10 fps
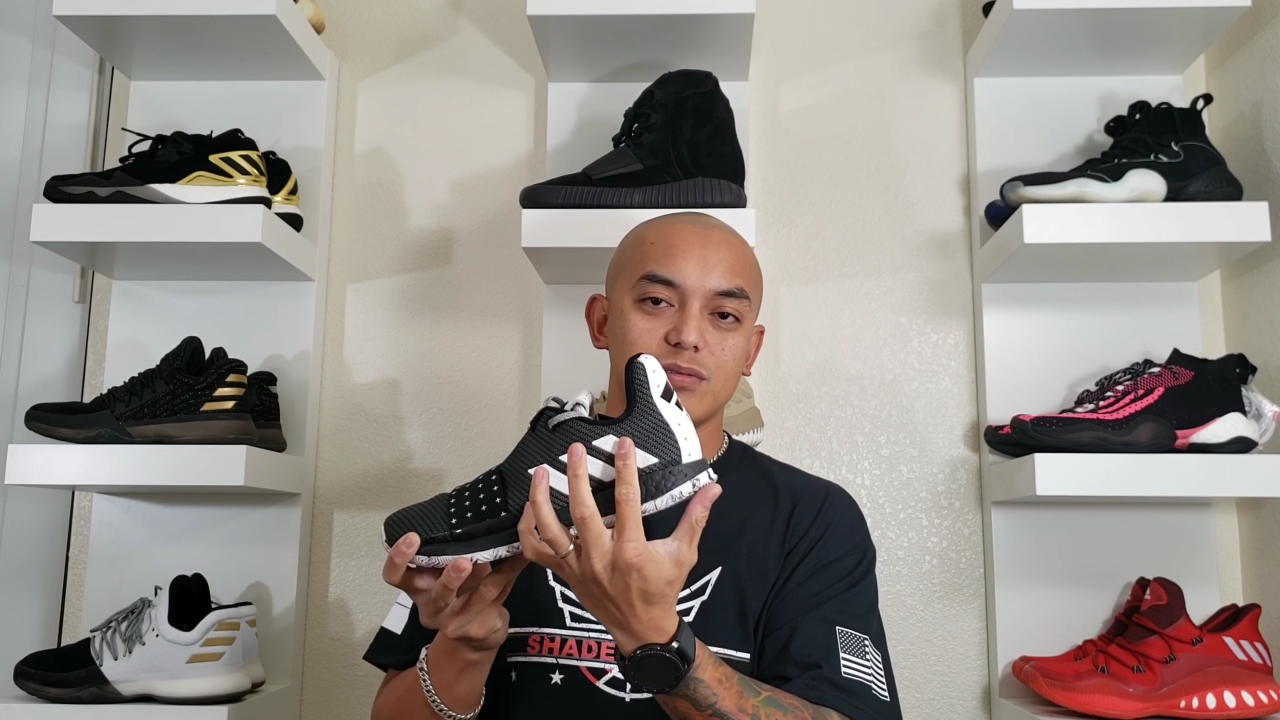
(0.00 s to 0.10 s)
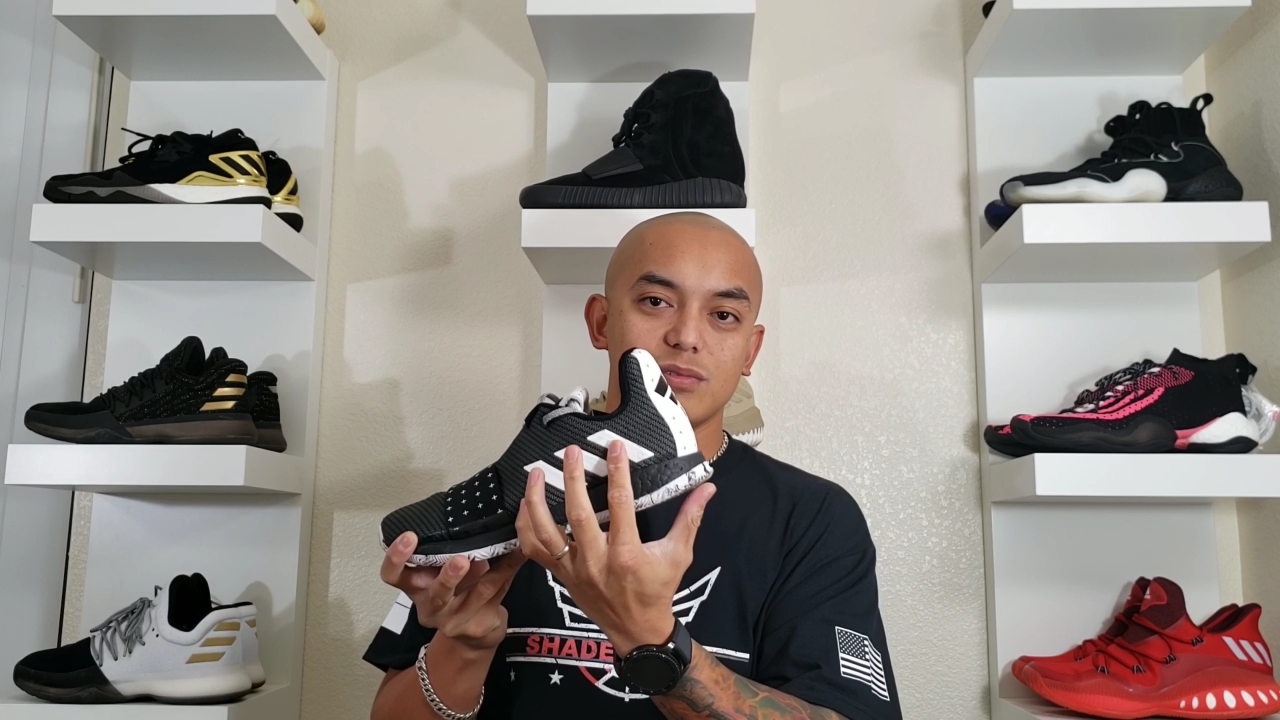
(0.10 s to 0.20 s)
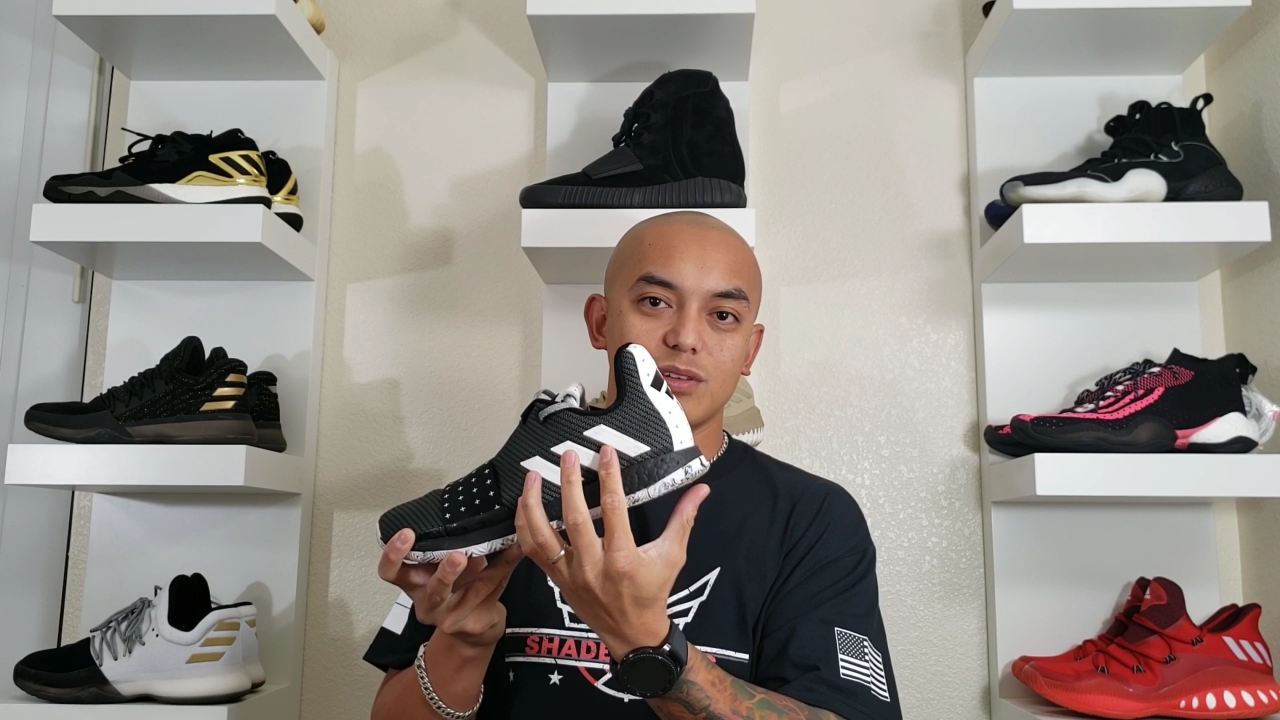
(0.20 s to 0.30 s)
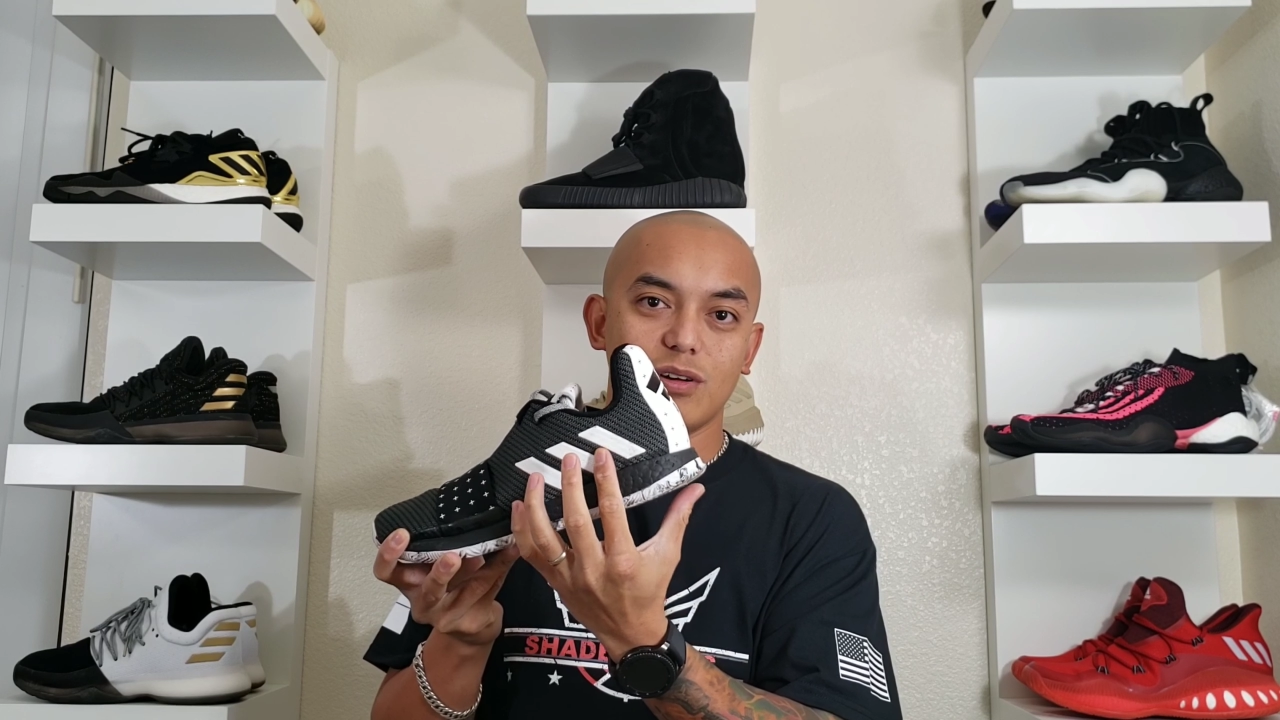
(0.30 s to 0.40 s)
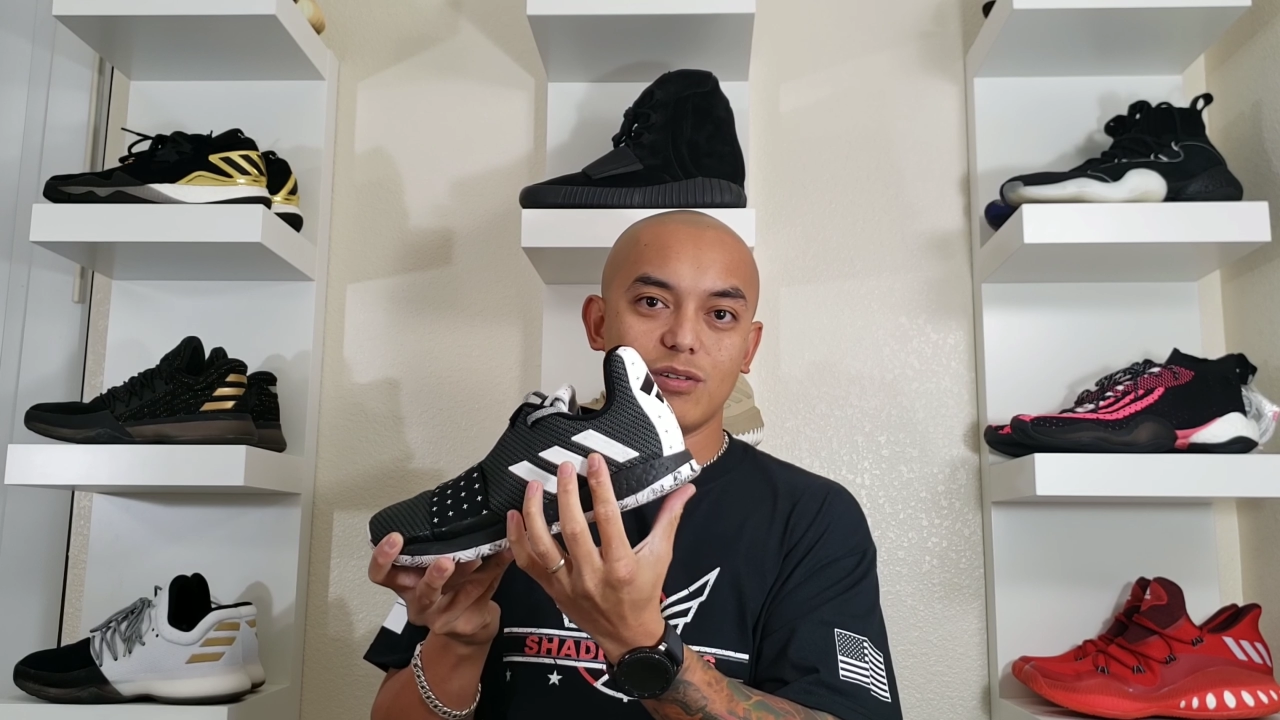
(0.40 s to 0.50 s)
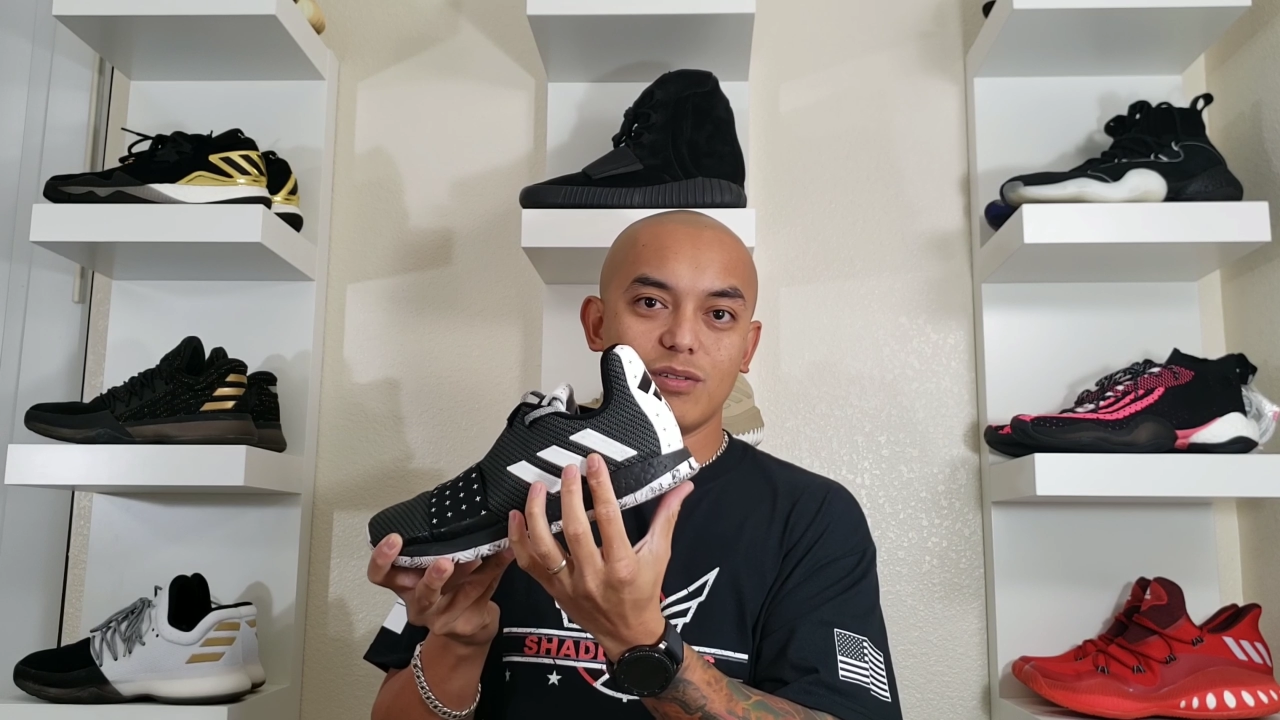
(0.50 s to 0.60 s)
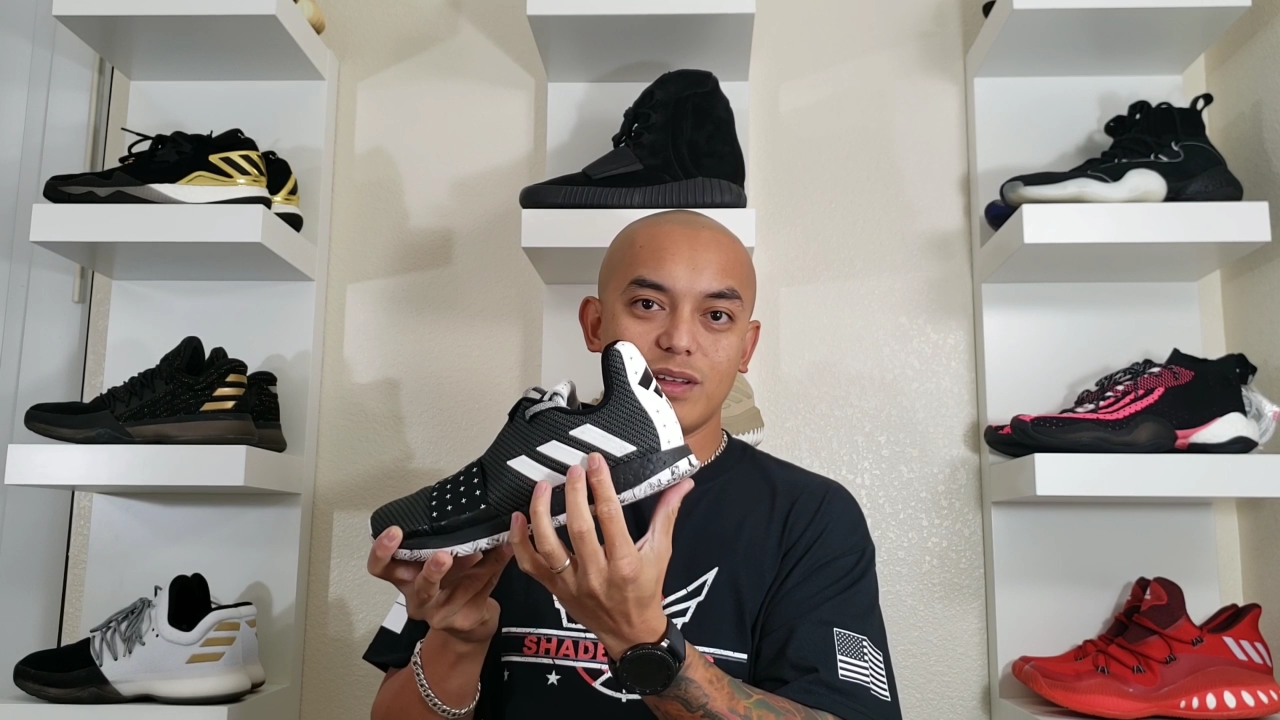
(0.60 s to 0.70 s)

So